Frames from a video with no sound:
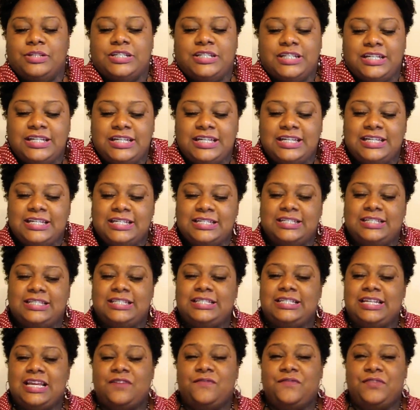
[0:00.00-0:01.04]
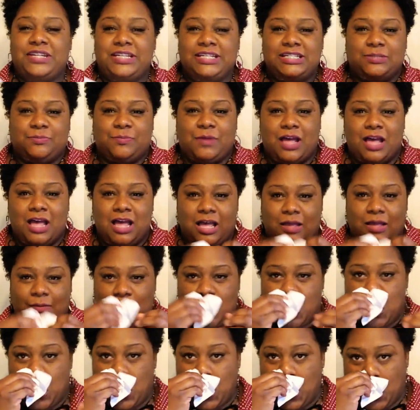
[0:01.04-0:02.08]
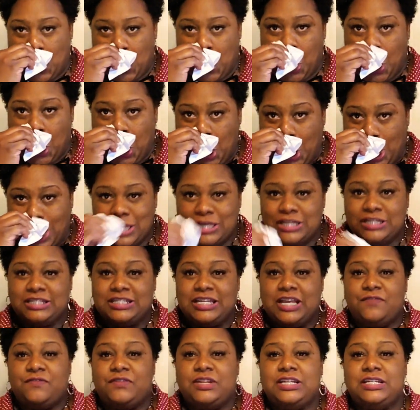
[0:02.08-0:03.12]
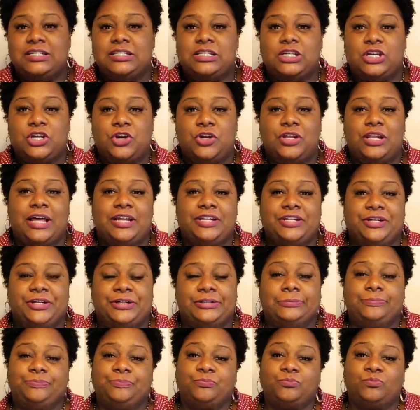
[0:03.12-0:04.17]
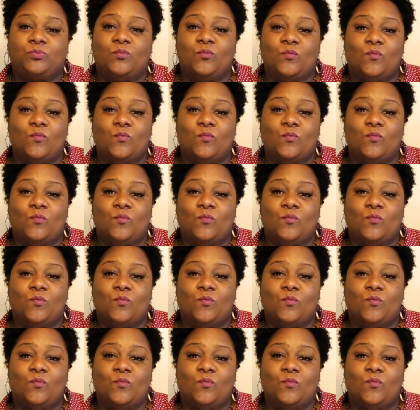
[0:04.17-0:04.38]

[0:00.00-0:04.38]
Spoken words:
She is Stephanie's mom. Stephanie is a girl I know